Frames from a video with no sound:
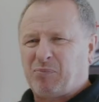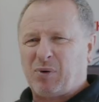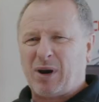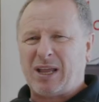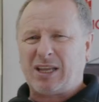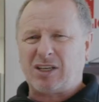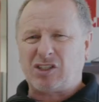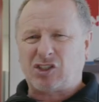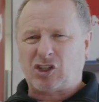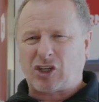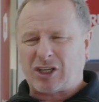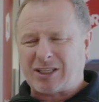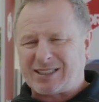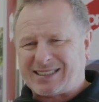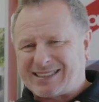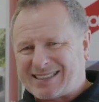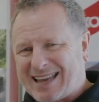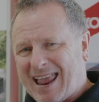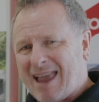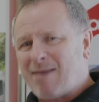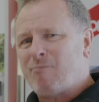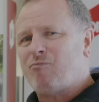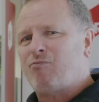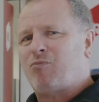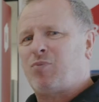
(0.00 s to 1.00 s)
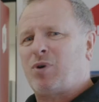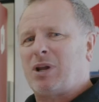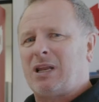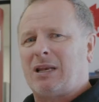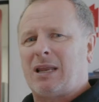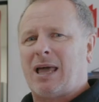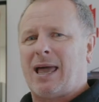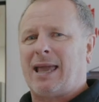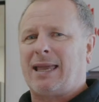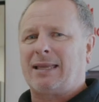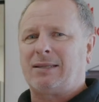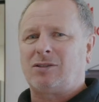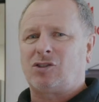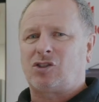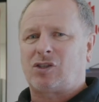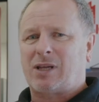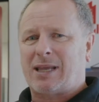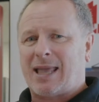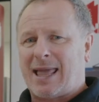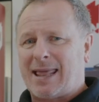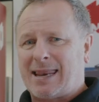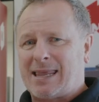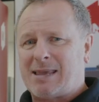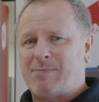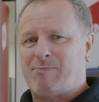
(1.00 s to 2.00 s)
brings contemporary lines to
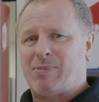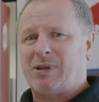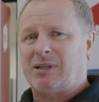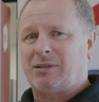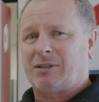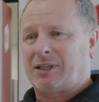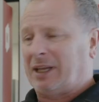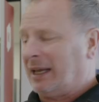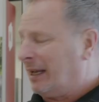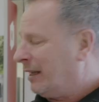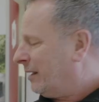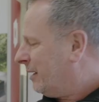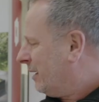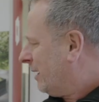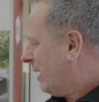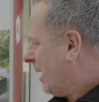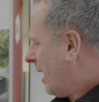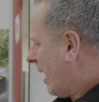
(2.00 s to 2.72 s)
any building